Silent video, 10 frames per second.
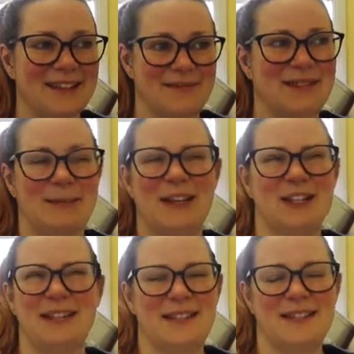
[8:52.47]

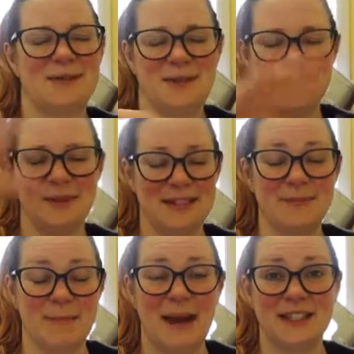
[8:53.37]
specialists who do these
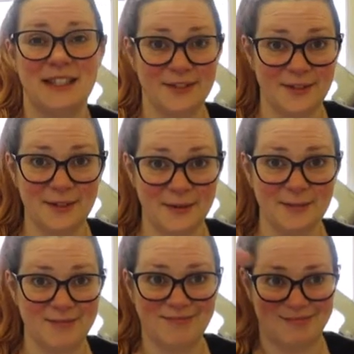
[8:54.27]
massive
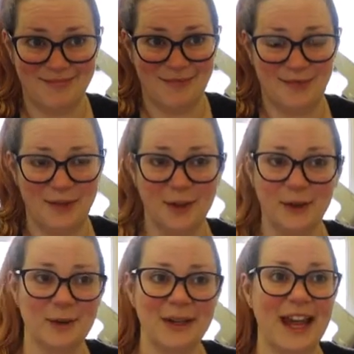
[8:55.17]

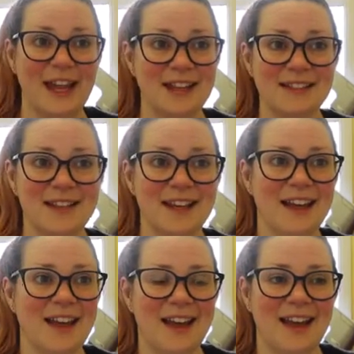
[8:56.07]
floral cakes
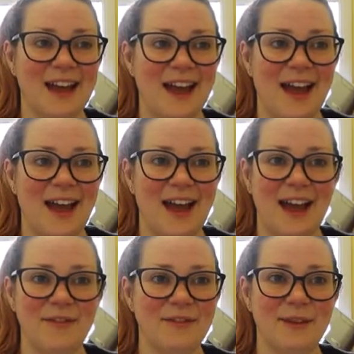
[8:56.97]

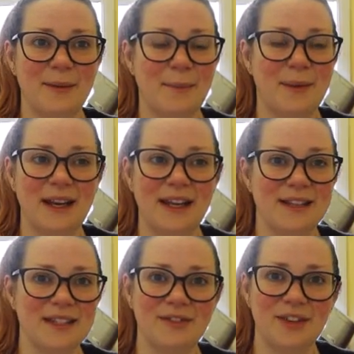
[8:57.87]
have
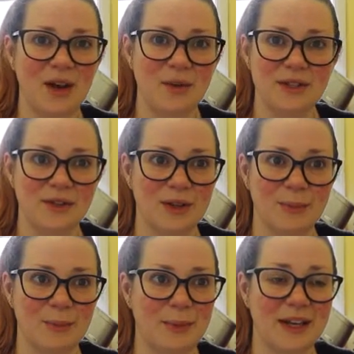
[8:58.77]
millions of flowers on
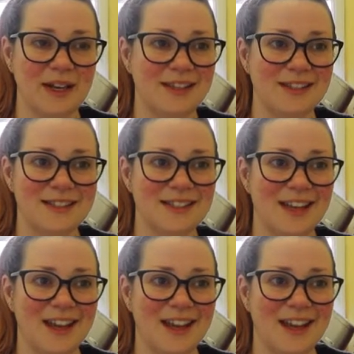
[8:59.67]
them, because